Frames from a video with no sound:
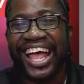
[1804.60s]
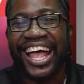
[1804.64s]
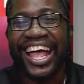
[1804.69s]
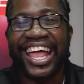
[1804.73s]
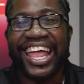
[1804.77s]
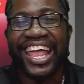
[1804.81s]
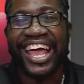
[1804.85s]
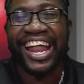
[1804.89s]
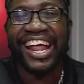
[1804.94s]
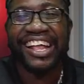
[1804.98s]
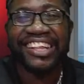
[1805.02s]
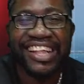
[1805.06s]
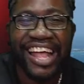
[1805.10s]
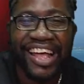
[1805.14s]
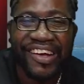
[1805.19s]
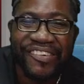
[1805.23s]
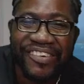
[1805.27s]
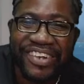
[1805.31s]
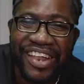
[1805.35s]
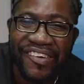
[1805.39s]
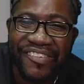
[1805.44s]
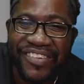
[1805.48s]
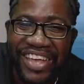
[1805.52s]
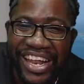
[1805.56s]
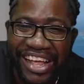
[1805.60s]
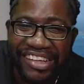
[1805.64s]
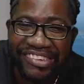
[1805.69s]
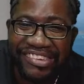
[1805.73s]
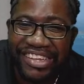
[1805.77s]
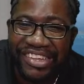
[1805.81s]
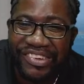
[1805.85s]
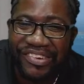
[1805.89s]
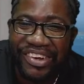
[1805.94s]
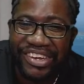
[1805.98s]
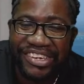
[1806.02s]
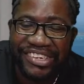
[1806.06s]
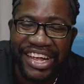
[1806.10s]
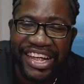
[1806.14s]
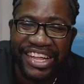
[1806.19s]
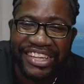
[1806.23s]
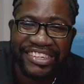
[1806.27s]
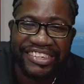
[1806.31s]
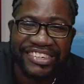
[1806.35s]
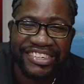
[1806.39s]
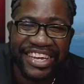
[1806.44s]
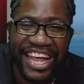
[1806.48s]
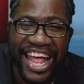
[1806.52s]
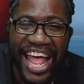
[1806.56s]
You understand? With them kind of
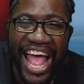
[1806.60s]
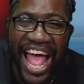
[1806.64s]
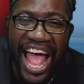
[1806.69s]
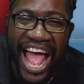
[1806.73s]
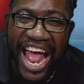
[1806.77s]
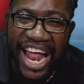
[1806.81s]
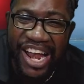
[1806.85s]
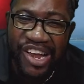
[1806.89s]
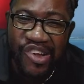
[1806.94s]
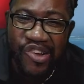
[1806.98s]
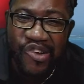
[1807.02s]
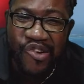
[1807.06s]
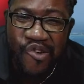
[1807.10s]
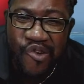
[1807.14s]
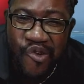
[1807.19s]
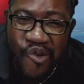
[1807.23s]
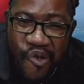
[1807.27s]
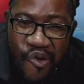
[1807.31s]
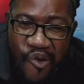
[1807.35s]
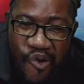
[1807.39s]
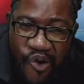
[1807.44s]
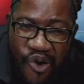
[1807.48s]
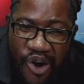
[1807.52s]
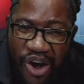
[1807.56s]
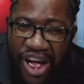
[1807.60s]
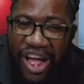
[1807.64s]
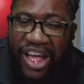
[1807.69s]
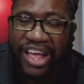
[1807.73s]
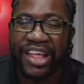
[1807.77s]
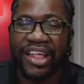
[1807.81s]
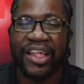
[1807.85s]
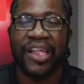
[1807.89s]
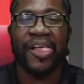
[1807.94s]
situation, Janua!